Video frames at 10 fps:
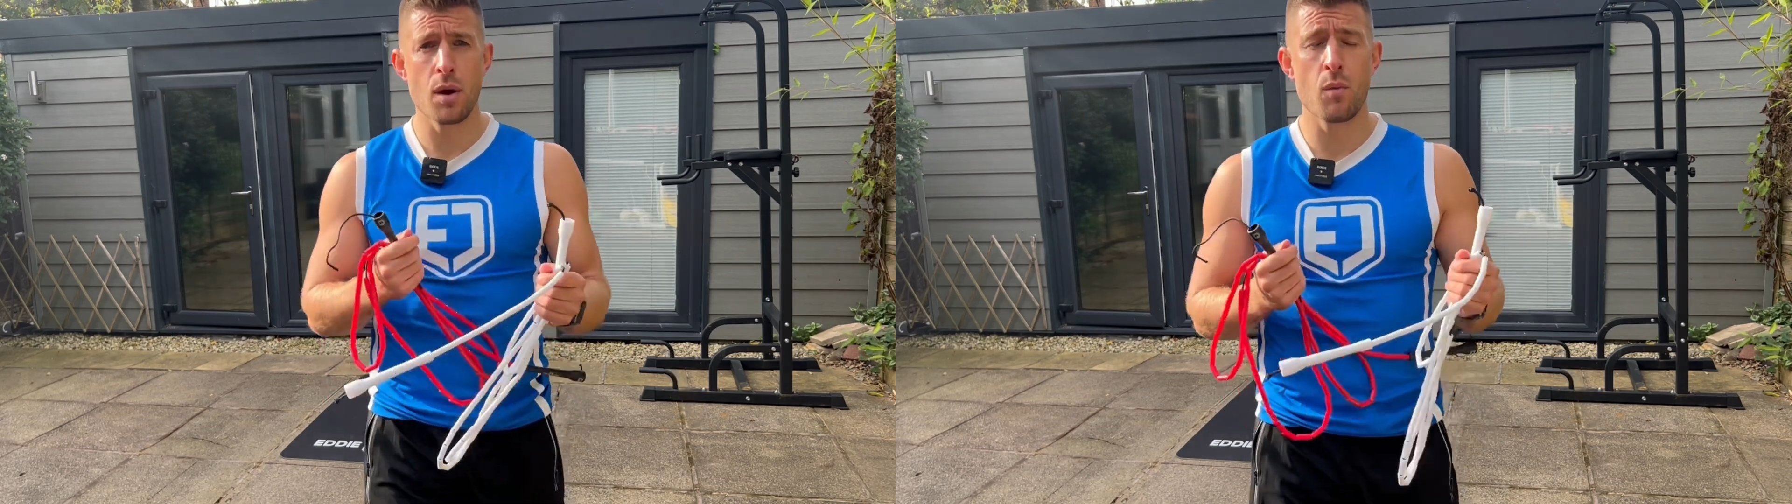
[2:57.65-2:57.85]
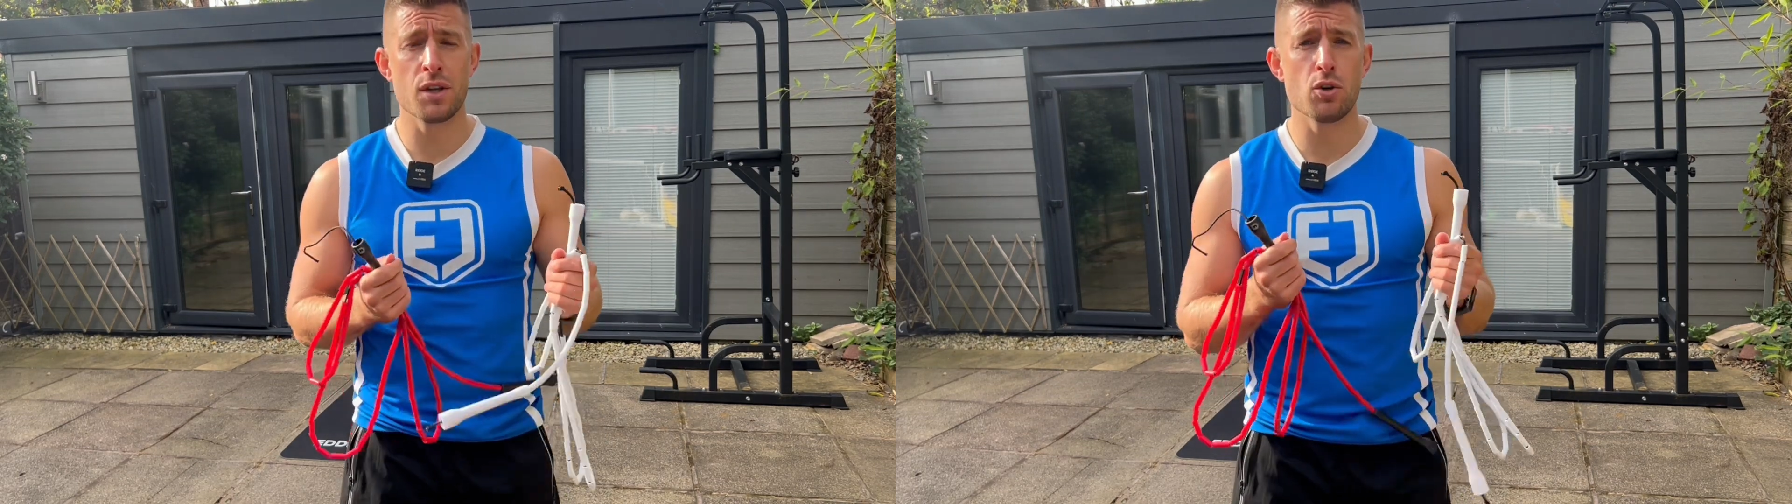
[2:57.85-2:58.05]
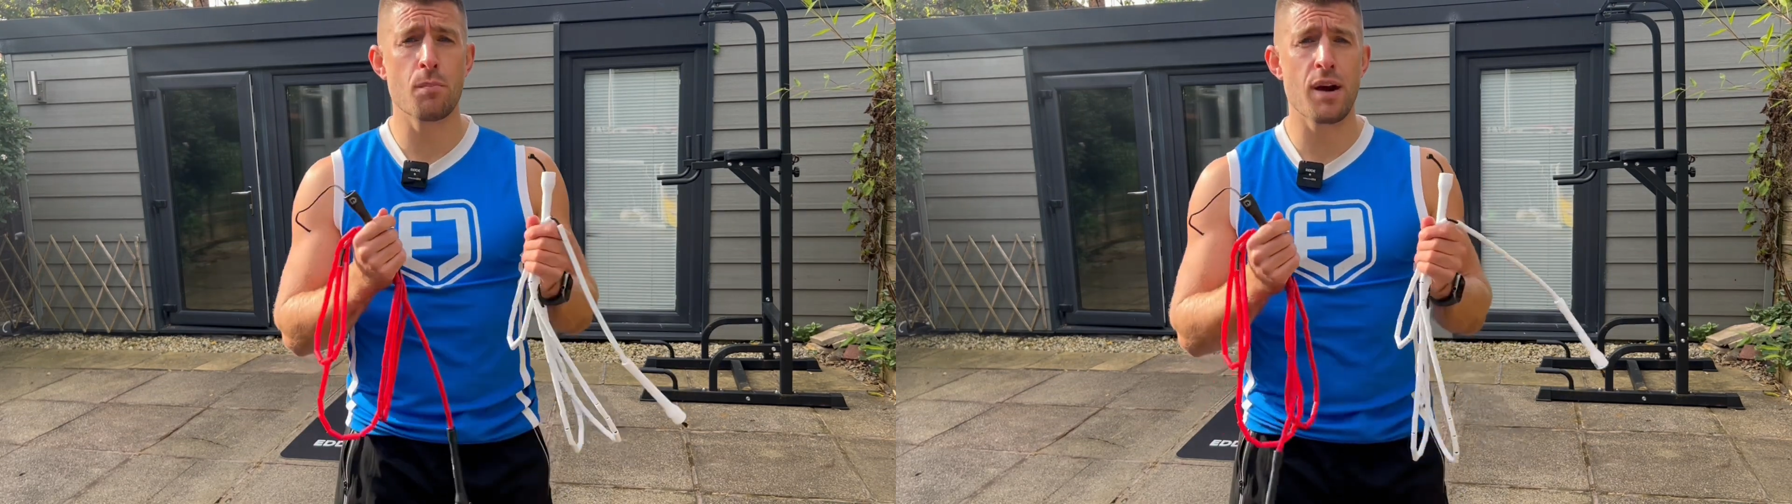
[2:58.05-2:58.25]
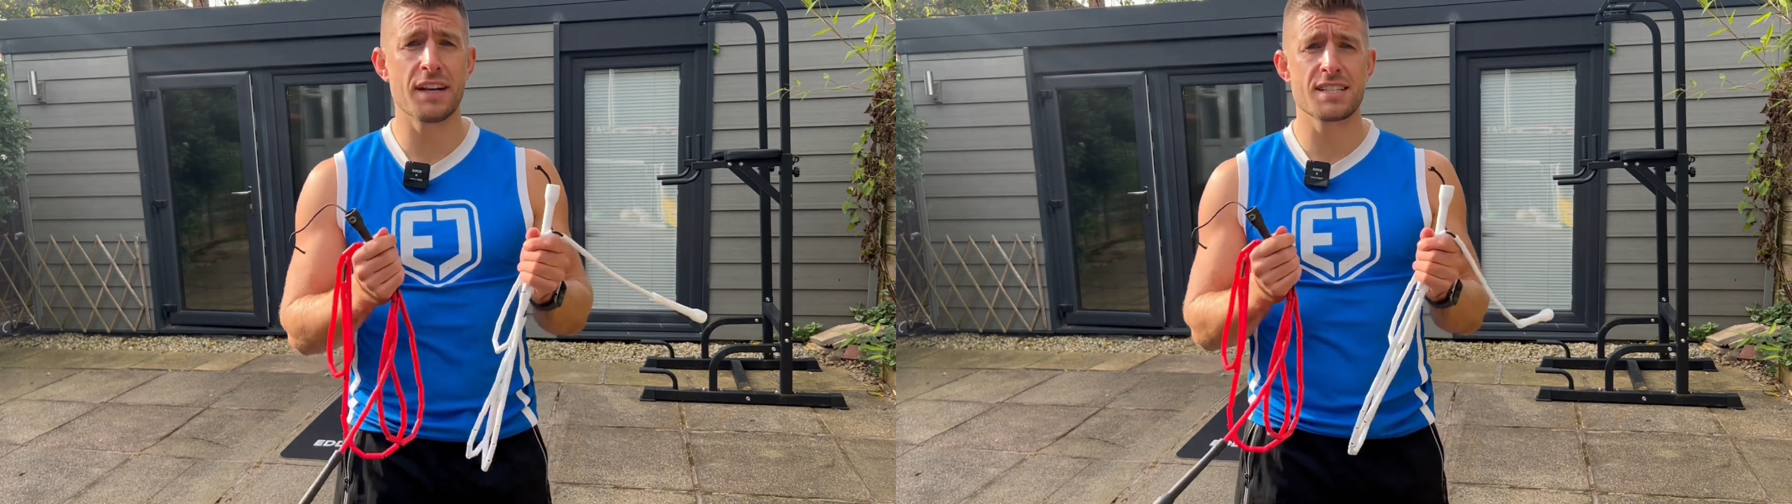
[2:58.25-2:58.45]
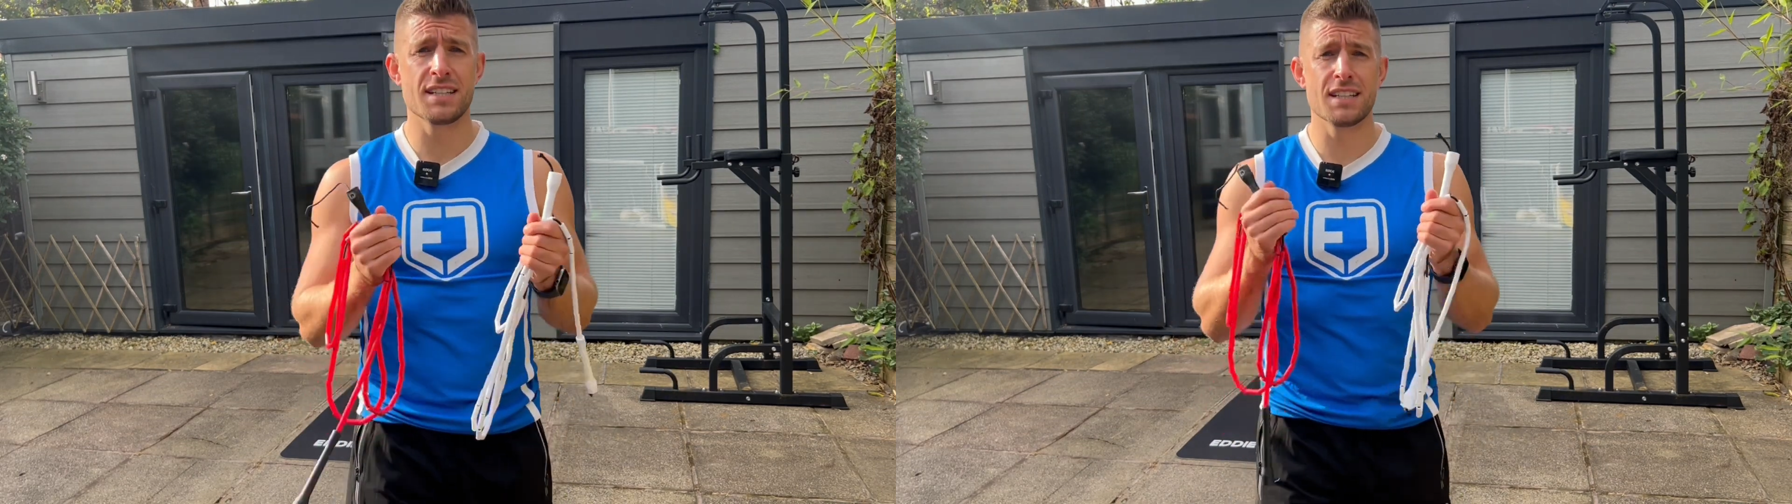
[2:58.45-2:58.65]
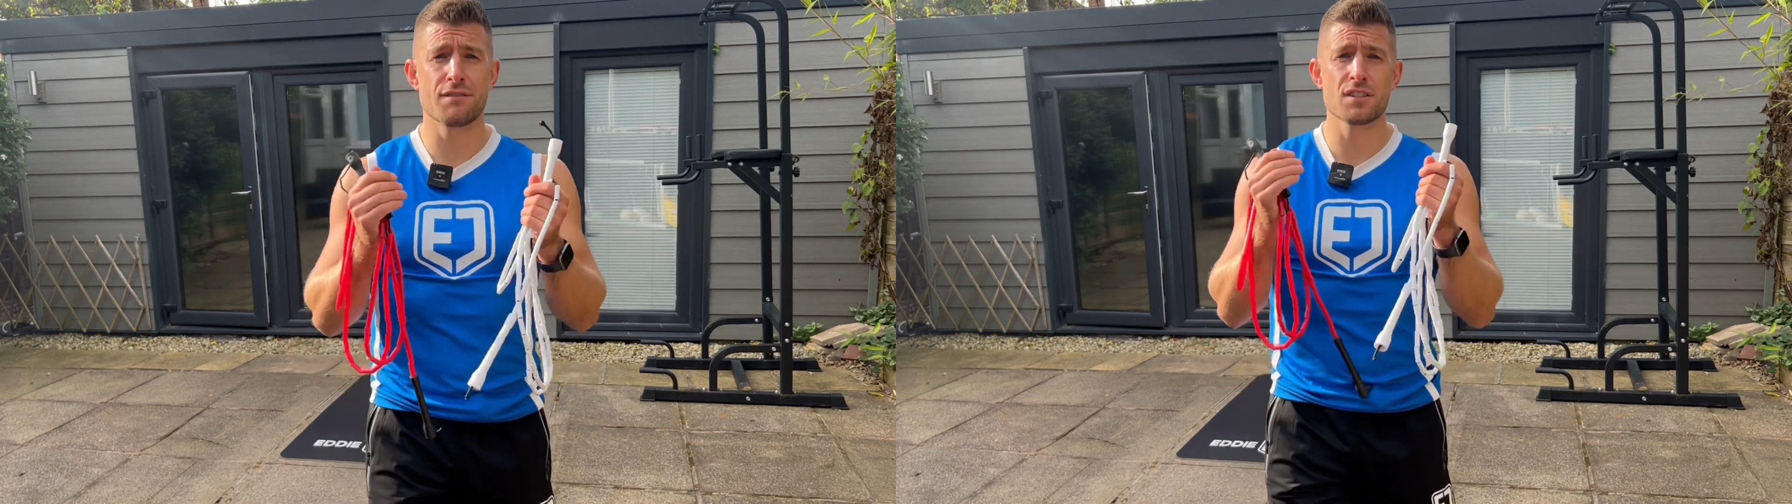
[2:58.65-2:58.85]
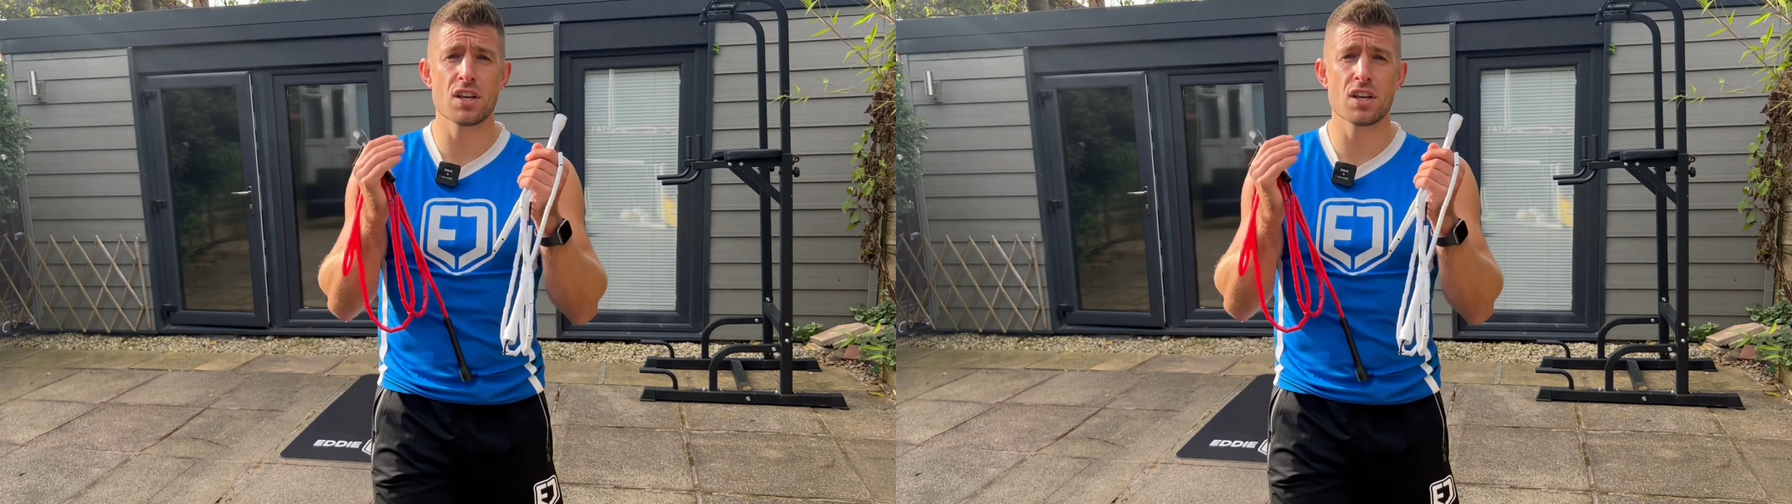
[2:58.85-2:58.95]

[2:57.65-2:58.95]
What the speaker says: when you're practicing different